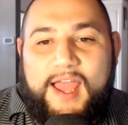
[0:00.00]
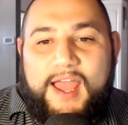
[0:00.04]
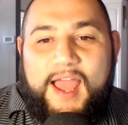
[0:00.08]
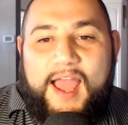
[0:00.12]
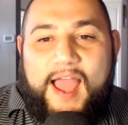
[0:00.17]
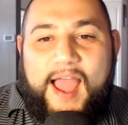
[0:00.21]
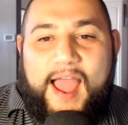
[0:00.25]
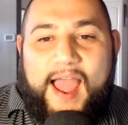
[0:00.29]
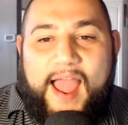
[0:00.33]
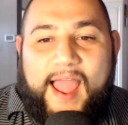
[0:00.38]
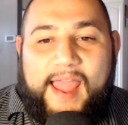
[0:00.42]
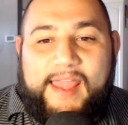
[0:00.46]

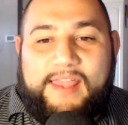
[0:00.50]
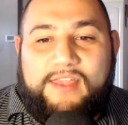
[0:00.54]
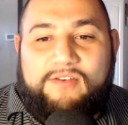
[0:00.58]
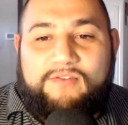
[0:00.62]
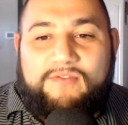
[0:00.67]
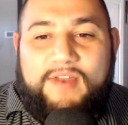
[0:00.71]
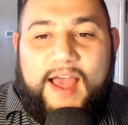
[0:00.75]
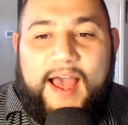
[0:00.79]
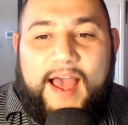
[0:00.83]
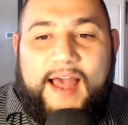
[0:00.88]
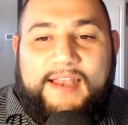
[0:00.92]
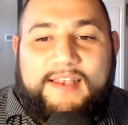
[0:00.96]
I do
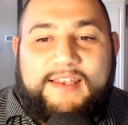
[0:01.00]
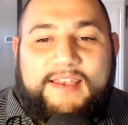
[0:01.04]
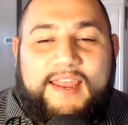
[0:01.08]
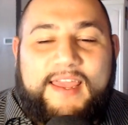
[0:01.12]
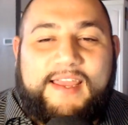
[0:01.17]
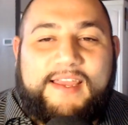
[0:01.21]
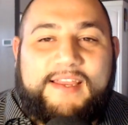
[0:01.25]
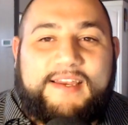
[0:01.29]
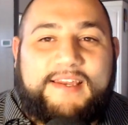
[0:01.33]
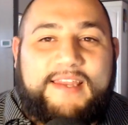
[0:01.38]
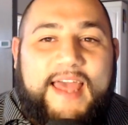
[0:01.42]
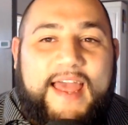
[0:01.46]
not
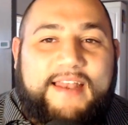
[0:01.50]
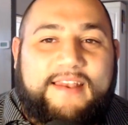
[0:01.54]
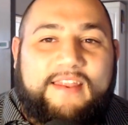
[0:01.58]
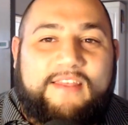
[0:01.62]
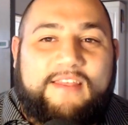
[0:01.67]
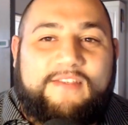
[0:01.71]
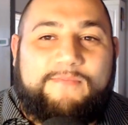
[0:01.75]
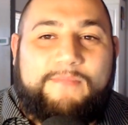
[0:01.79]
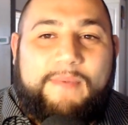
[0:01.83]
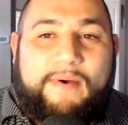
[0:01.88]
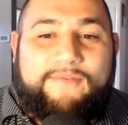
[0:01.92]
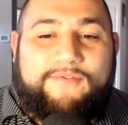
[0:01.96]
think that
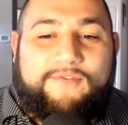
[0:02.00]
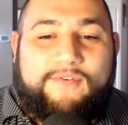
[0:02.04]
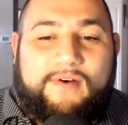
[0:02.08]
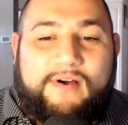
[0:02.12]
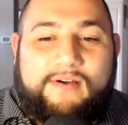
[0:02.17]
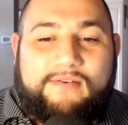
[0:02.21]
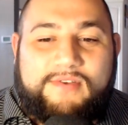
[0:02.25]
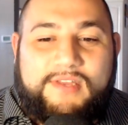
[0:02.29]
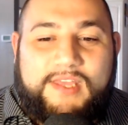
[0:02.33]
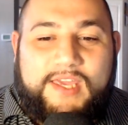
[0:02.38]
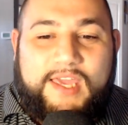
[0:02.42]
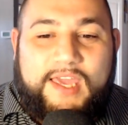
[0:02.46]
this
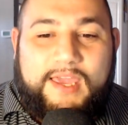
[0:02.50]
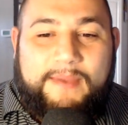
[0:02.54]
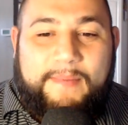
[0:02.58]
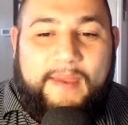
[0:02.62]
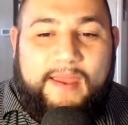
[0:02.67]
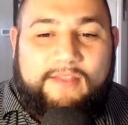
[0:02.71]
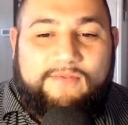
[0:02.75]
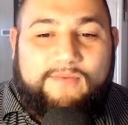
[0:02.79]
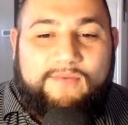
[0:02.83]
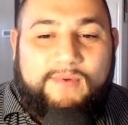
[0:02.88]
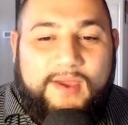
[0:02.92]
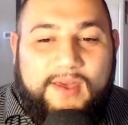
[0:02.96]
Buffalo team
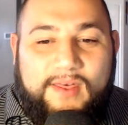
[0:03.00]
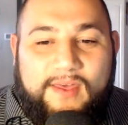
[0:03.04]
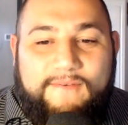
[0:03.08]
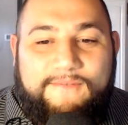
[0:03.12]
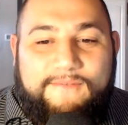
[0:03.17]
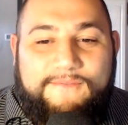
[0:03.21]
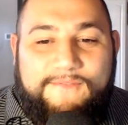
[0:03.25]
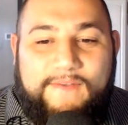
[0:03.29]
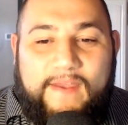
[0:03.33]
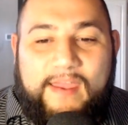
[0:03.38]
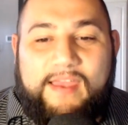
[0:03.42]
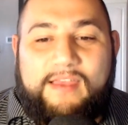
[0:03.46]
has really
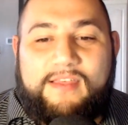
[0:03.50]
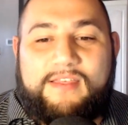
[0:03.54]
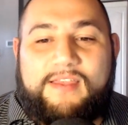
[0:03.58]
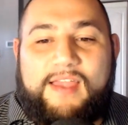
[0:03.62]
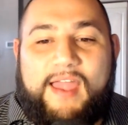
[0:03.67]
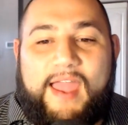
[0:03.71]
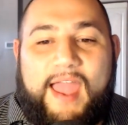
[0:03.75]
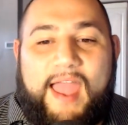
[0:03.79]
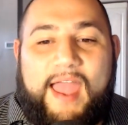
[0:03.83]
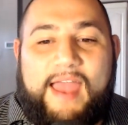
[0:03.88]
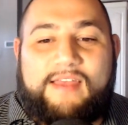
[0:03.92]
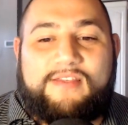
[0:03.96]
faced
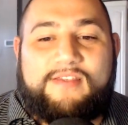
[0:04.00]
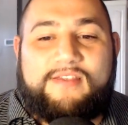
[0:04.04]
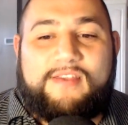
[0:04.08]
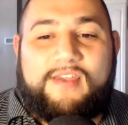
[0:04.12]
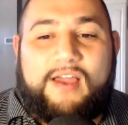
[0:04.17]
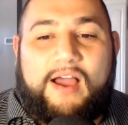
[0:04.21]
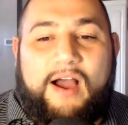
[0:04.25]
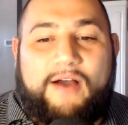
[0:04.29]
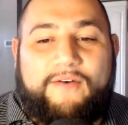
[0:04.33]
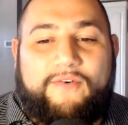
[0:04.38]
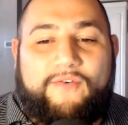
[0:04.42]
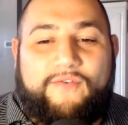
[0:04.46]
as
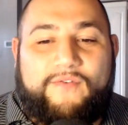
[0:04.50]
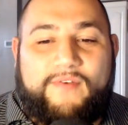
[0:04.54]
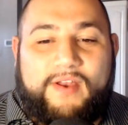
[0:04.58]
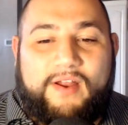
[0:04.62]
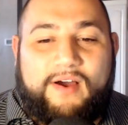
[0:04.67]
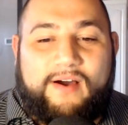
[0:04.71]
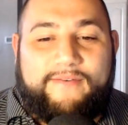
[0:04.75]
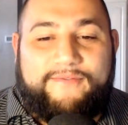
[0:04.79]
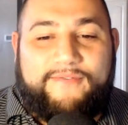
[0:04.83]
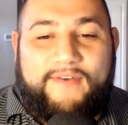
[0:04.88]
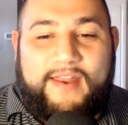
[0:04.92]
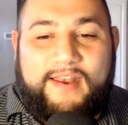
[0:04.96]
tough of an
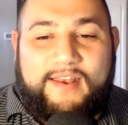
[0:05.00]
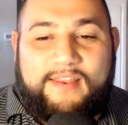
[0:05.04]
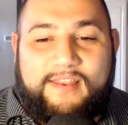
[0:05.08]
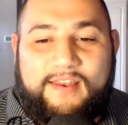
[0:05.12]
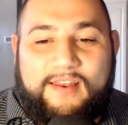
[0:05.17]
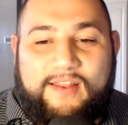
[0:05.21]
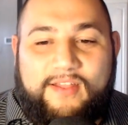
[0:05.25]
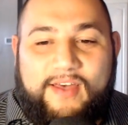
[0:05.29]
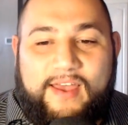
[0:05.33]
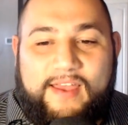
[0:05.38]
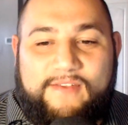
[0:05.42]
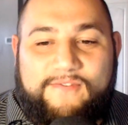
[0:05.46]
offense in
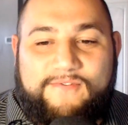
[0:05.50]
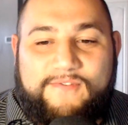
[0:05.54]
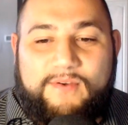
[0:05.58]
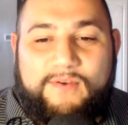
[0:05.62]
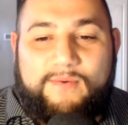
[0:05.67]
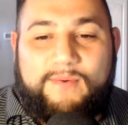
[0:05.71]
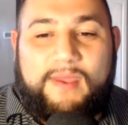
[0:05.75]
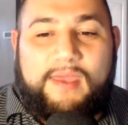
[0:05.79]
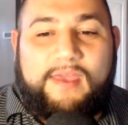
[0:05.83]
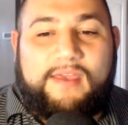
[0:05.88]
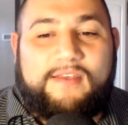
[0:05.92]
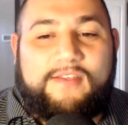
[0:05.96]
the last few
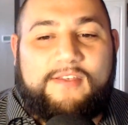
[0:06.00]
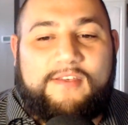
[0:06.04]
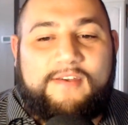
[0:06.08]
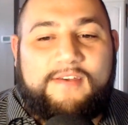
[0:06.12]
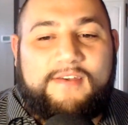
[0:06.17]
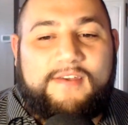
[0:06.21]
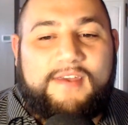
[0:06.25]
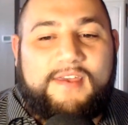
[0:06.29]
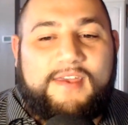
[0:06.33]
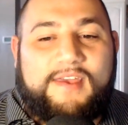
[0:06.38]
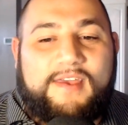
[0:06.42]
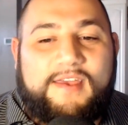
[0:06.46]
weeks
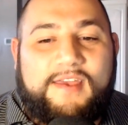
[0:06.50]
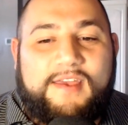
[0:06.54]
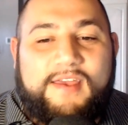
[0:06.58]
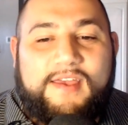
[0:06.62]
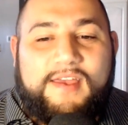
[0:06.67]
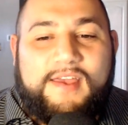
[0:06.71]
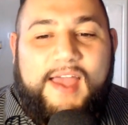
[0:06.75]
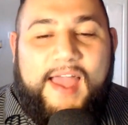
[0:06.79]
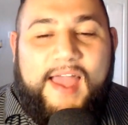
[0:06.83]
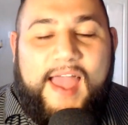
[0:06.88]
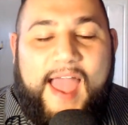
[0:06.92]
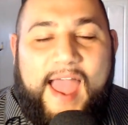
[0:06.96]

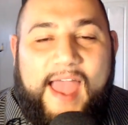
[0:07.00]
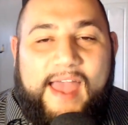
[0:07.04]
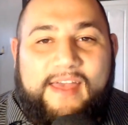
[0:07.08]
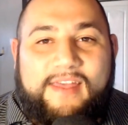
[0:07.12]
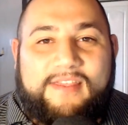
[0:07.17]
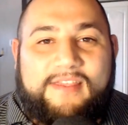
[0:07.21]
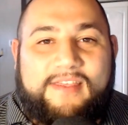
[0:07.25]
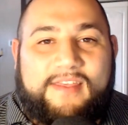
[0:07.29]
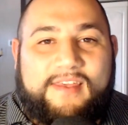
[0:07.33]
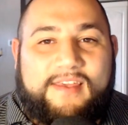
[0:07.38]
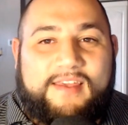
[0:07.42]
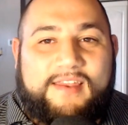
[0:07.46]

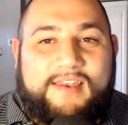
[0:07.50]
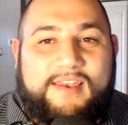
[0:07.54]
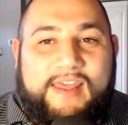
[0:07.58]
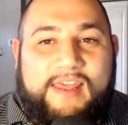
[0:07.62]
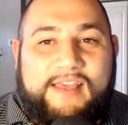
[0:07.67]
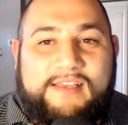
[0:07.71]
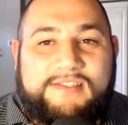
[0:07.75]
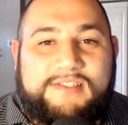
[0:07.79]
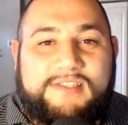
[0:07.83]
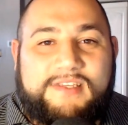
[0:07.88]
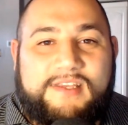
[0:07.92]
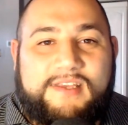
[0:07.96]
as
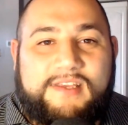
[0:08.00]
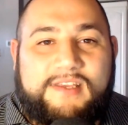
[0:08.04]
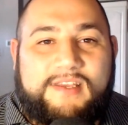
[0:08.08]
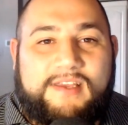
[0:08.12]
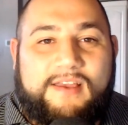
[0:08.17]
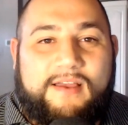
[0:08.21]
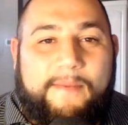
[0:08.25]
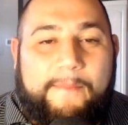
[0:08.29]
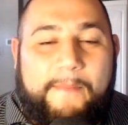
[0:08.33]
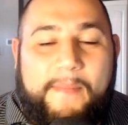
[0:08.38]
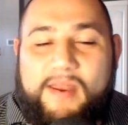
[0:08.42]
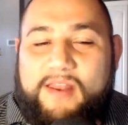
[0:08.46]
this
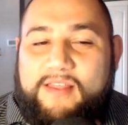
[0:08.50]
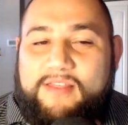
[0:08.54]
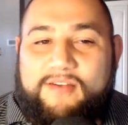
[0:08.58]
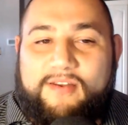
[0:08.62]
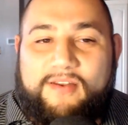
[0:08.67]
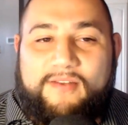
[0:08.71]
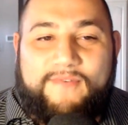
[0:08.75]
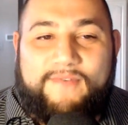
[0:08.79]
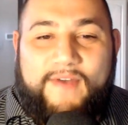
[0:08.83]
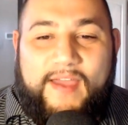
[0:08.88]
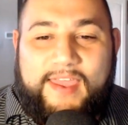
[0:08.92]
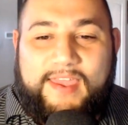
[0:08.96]

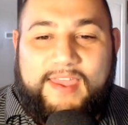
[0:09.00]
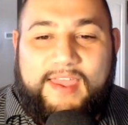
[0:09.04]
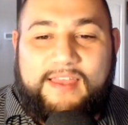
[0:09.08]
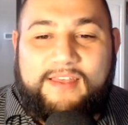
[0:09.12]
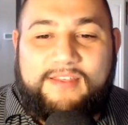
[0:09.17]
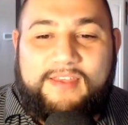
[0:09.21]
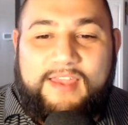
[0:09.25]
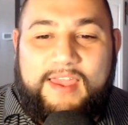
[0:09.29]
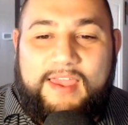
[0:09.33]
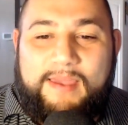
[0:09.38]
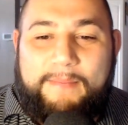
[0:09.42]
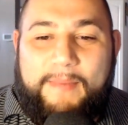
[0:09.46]
Minnesota
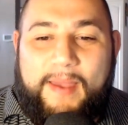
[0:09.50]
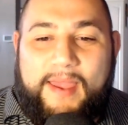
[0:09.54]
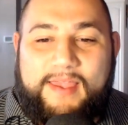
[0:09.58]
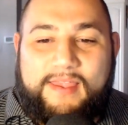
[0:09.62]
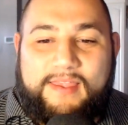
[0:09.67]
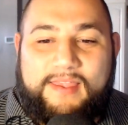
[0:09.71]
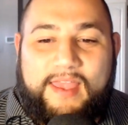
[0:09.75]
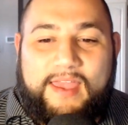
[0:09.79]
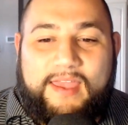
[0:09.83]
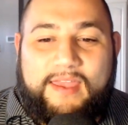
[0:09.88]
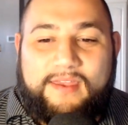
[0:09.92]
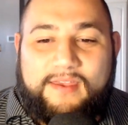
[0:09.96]
Vikings team. I
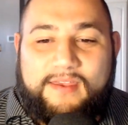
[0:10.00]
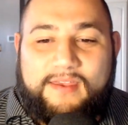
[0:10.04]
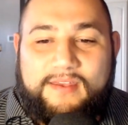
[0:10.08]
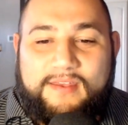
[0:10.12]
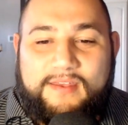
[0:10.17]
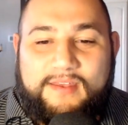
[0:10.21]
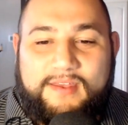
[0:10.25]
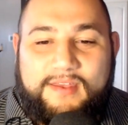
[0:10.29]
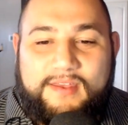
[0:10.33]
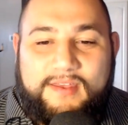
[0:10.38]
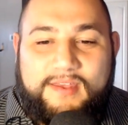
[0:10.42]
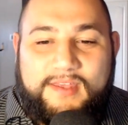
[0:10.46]
think
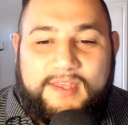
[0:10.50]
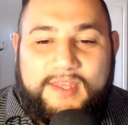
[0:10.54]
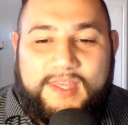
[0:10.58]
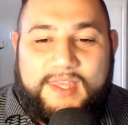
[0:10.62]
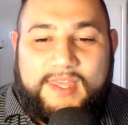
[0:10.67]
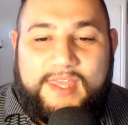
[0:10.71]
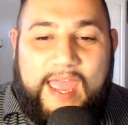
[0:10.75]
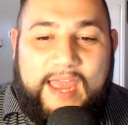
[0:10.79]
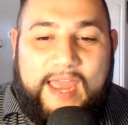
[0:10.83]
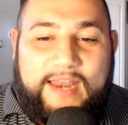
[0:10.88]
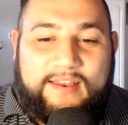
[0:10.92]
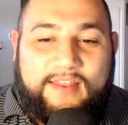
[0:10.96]

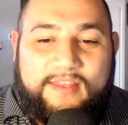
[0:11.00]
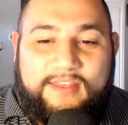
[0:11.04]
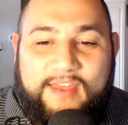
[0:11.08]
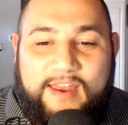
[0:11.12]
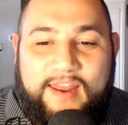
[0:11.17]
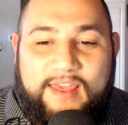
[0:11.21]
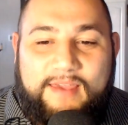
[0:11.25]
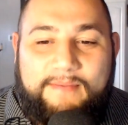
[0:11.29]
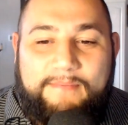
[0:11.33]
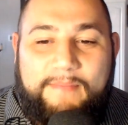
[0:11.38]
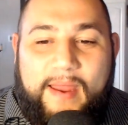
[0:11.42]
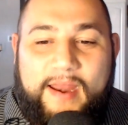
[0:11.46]
Kansas
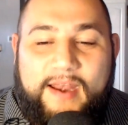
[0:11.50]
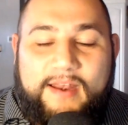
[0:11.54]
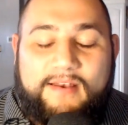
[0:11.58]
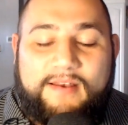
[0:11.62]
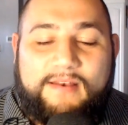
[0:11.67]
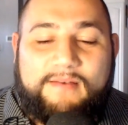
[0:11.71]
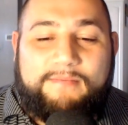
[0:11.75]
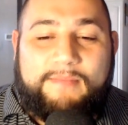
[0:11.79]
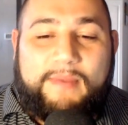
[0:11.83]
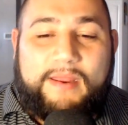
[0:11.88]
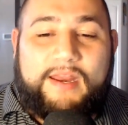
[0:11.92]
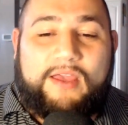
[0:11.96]
City
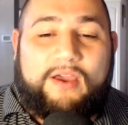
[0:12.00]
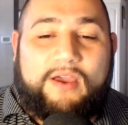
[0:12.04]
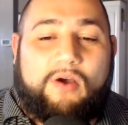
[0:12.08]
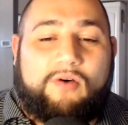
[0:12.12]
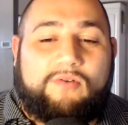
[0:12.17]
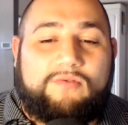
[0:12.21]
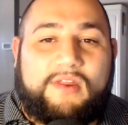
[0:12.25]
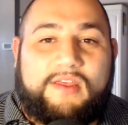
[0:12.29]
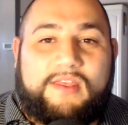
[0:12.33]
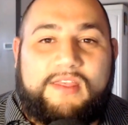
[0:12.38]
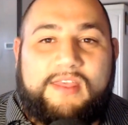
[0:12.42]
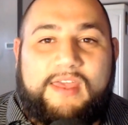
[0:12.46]
might be the
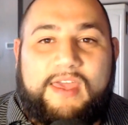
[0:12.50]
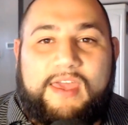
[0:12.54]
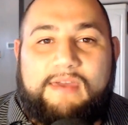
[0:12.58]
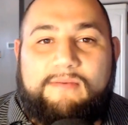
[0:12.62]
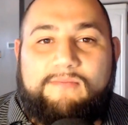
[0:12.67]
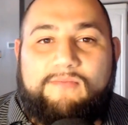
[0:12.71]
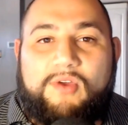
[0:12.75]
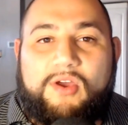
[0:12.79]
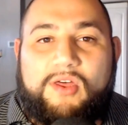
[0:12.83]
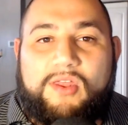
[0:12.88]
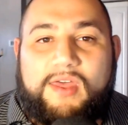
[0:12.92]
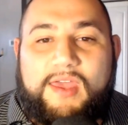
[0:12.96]
only
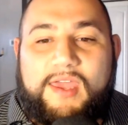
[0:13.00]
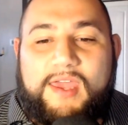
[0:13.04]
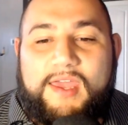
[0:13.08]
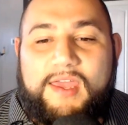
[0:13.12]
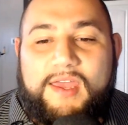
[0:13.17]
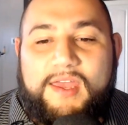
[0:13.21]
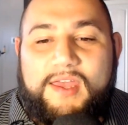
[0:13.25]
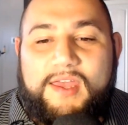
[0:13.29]
team really